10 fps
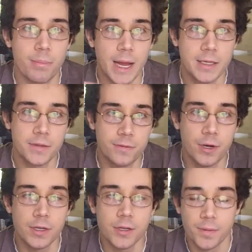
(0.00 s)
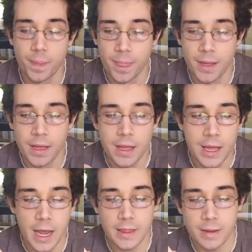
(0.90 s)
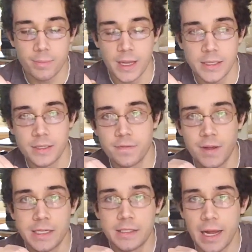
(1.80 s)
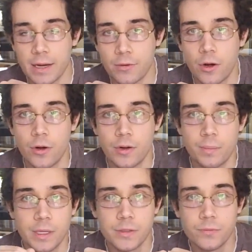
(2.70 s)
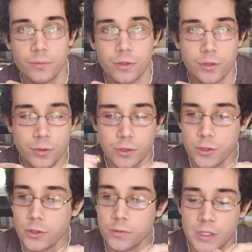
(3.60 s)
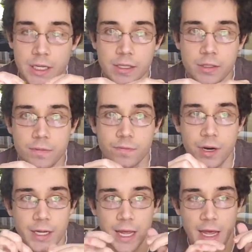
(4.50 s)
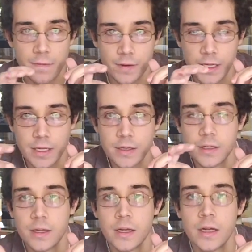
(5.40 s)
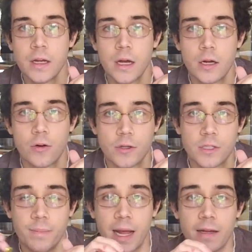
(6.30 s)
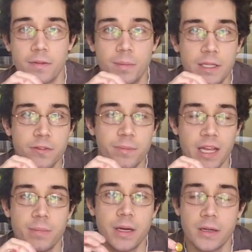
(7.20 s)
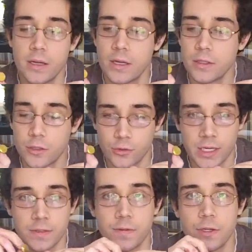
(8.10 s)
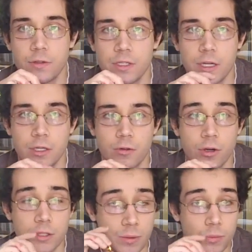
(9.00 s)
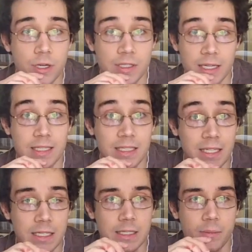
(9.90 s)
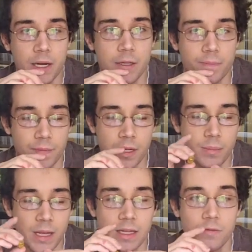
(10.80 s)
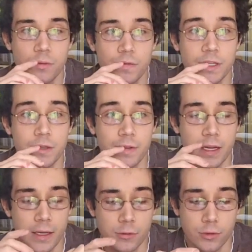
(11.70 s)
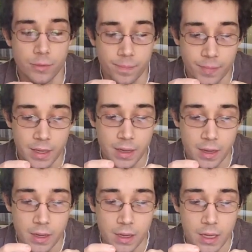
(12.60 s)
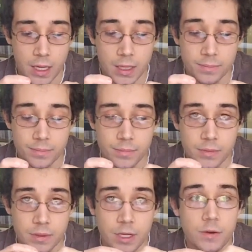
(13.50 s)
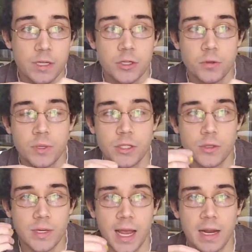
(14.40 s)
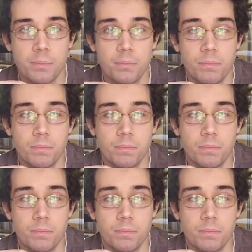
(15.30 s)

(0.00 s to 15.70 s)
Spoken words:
back to front, and then place it face down on a piece of wood, you can use this very carefully across the back of the piece of paper to transfer your design across. It works exceedingly well. I may give you a video of that later on. The only issue is you can